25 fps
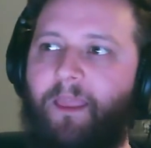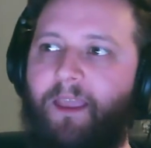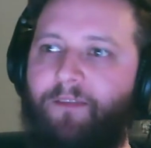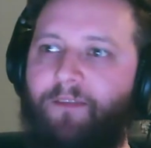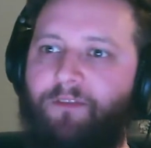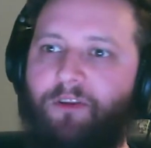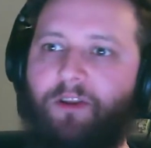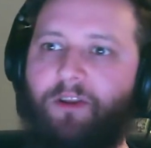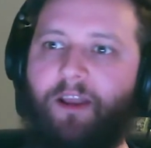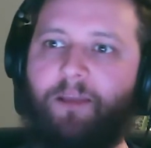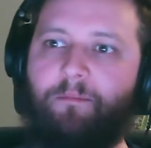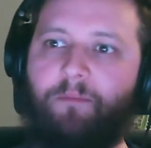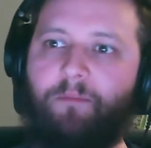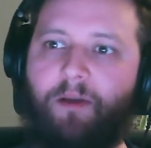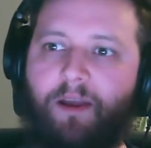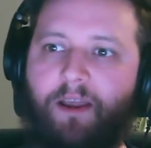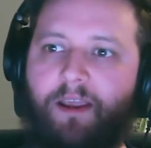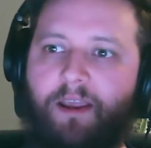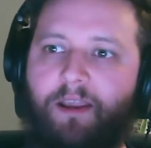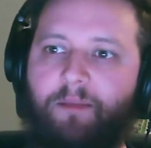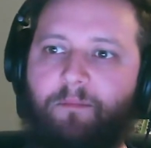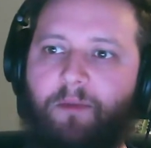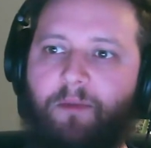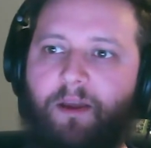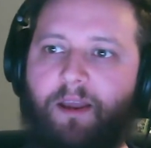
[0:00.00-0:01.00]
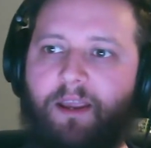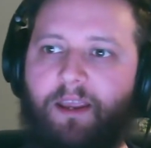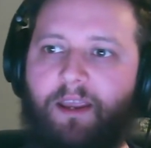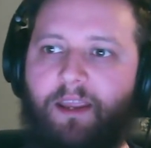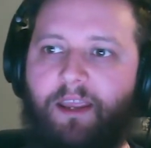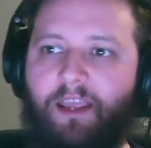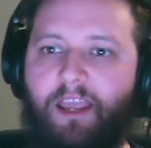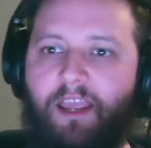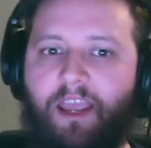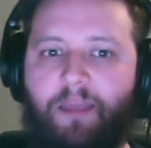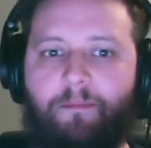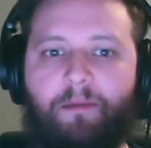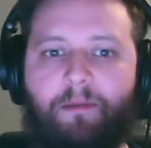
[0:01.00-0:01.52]
if you like,
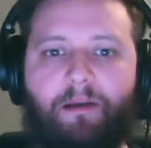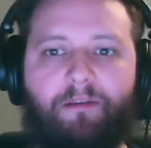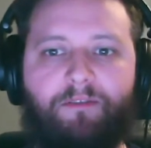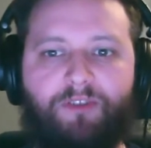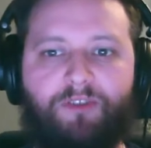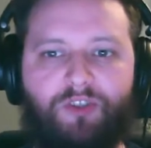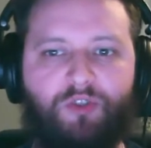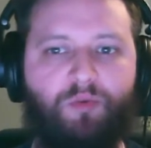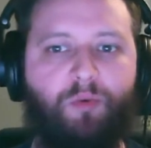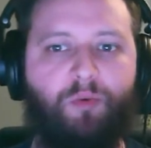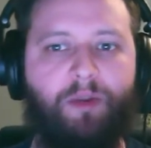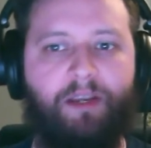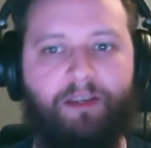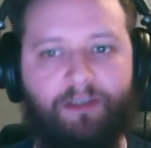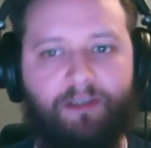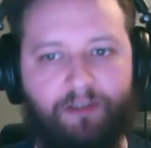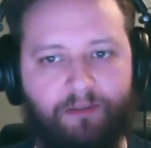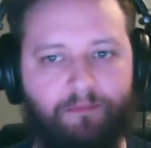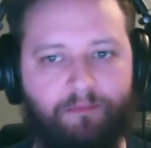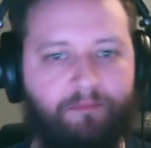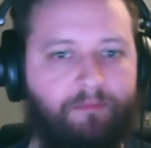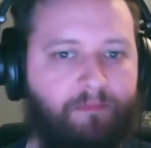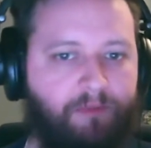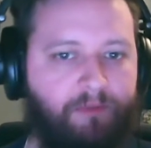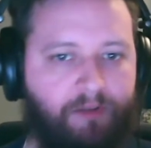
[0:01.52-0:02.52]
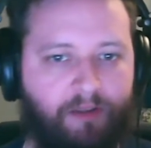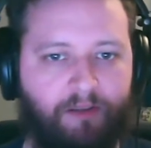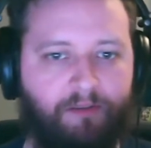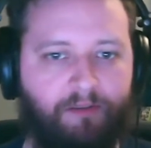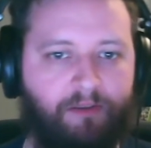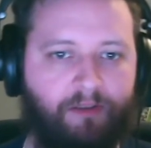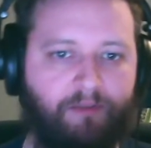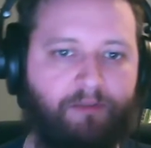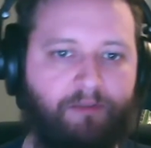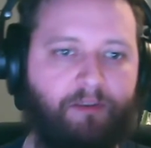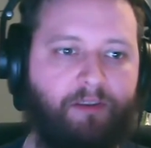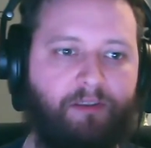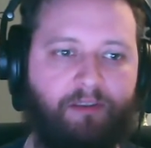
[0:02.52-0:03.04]
my email suite,
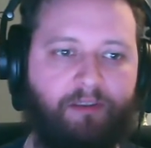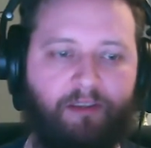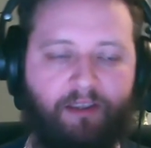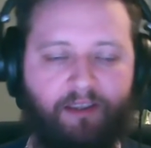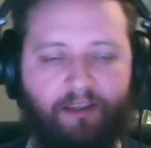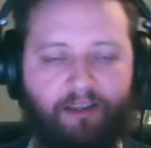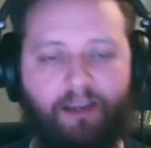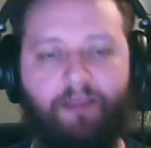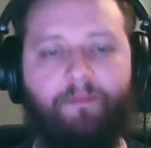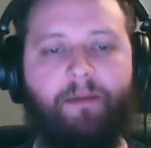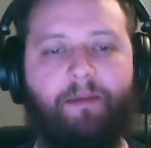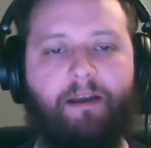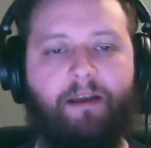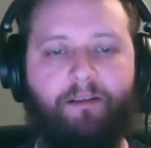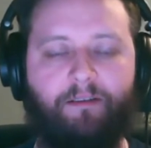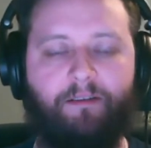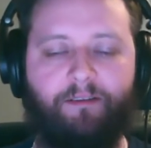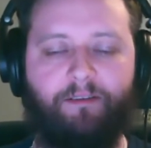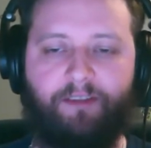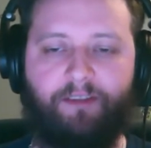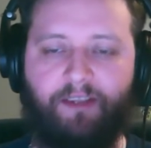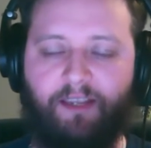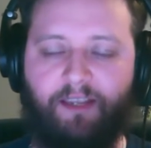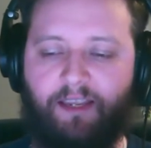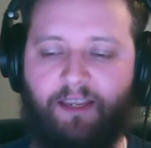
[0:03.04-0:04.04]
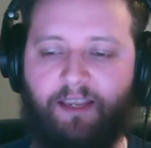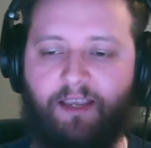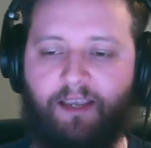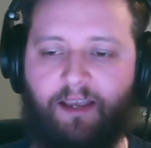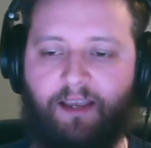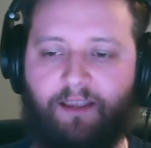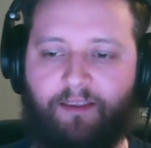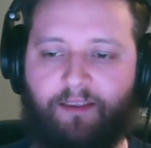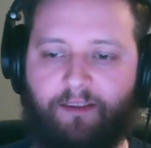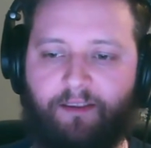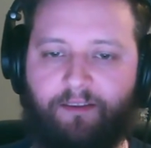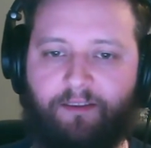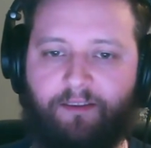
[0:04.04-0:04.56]
the email,
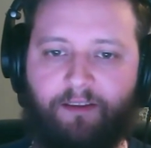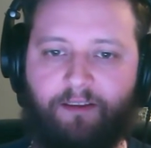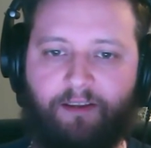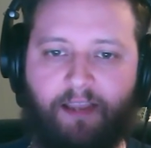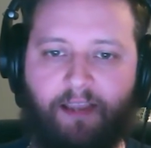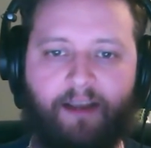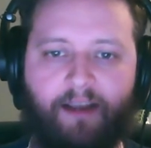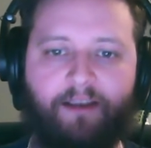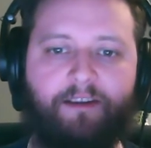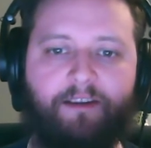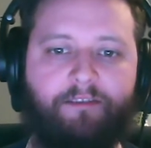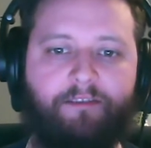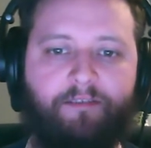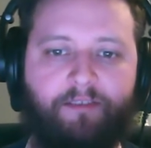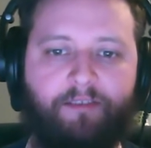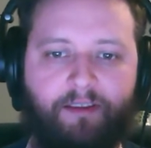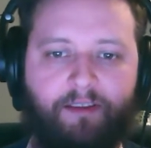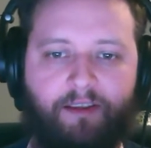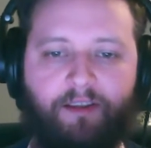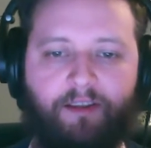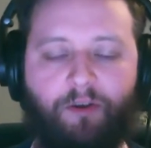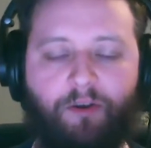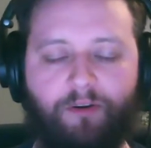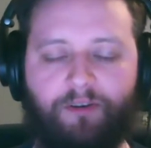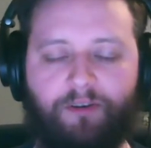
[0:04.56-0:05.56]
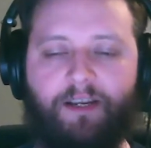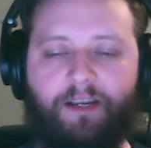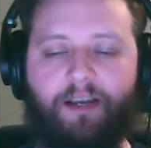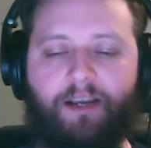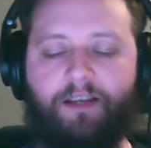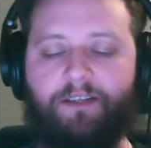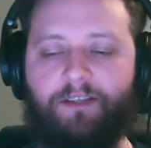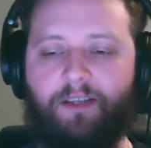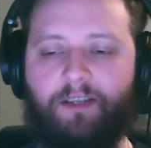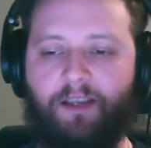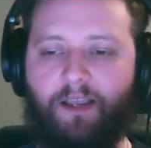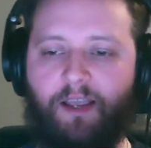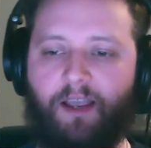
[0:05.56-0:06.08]
the calendar, and the
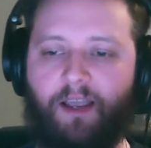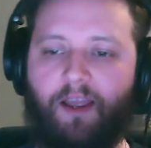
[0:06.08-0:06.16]
contacts